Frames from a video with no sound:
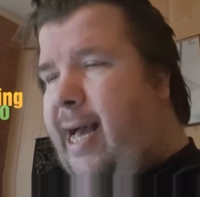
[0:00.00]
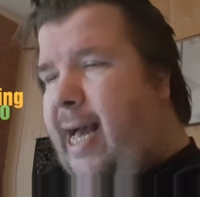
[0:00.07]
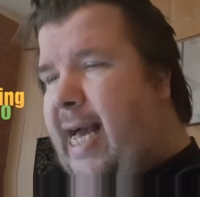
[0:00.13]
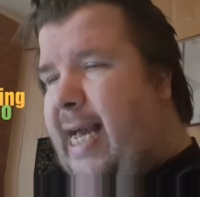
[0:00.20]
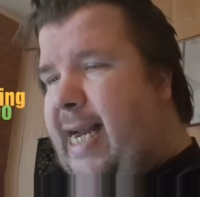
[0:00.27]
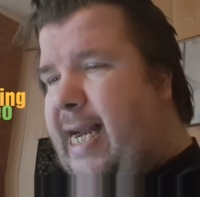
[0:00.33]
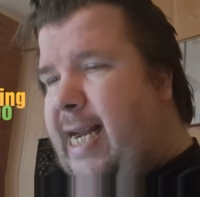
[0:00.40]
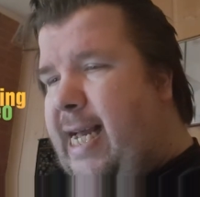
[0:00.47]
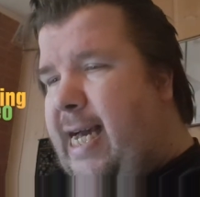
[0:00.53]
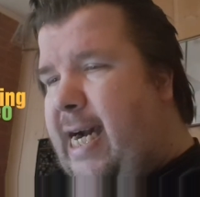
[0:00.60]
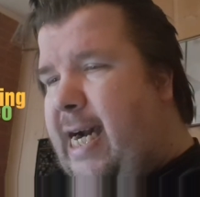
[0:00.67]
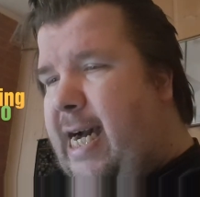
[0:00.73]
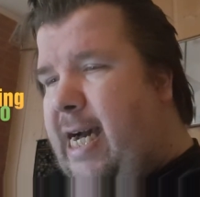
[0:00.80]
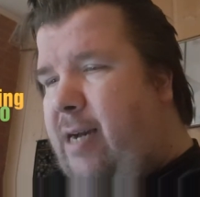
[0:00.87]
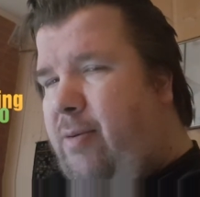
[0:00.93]
And,
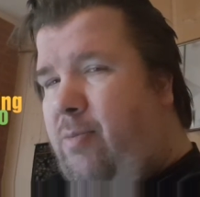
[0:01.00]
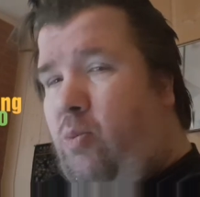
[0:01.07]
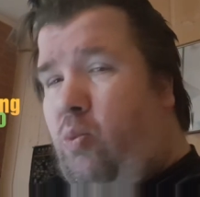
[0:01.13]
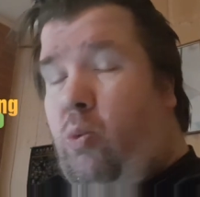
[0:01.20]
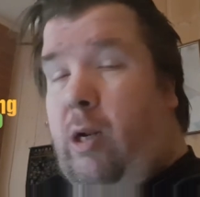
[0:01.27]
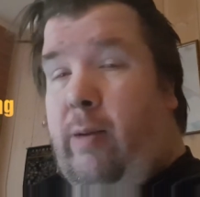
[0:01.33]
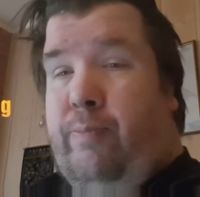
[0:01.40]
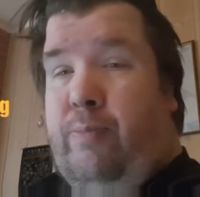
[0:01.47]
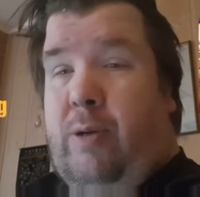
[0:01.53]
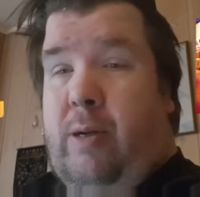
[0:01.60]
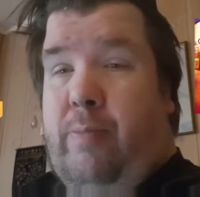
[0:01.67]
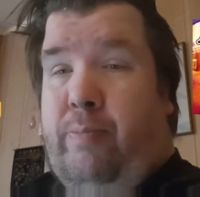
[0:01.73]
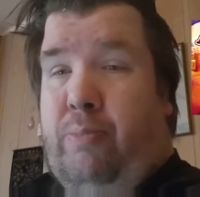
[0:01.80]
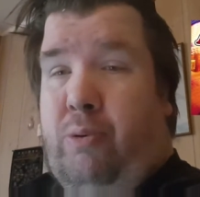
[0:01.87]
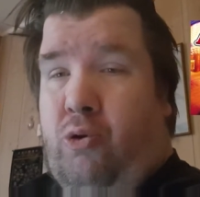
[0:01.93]
well,
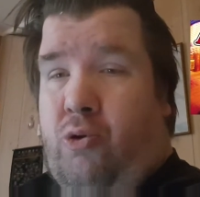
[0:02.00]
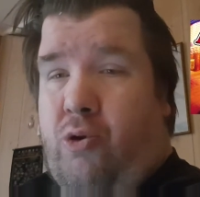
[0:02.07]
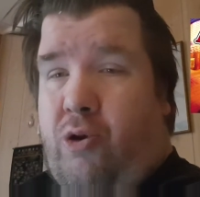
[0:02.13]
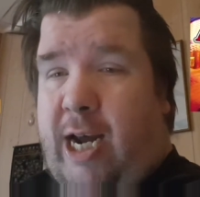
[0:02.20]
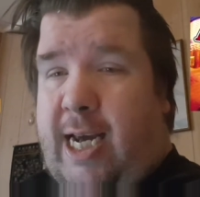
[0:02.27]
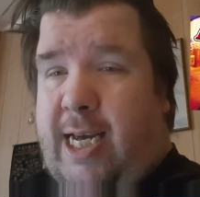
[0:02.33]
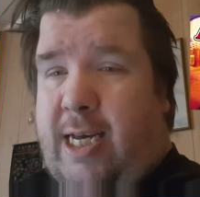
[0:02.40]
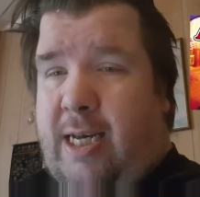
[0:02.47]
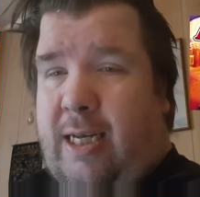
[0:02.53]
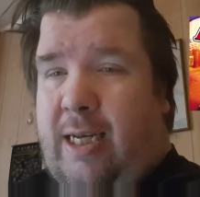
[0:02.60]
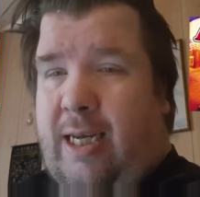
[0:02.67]
Blu-ray,